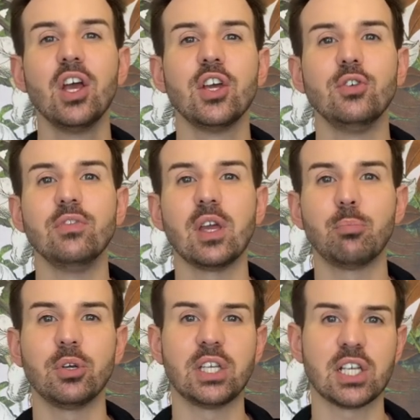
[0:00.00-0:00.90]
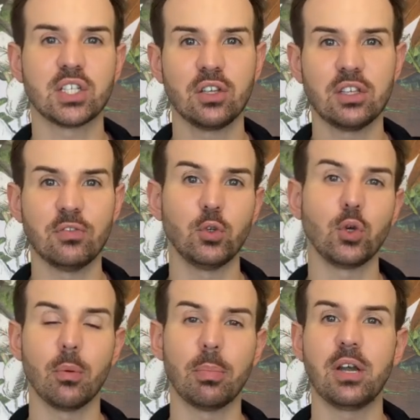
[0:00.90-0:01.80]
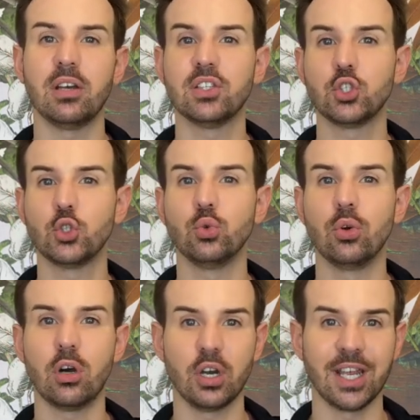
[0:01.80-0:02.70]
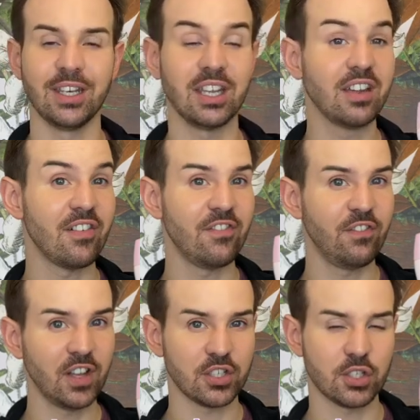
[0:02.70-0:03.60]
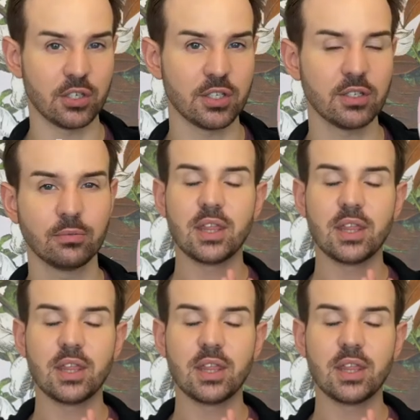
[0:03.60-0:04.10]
UVA protection if you compare it to organic filters.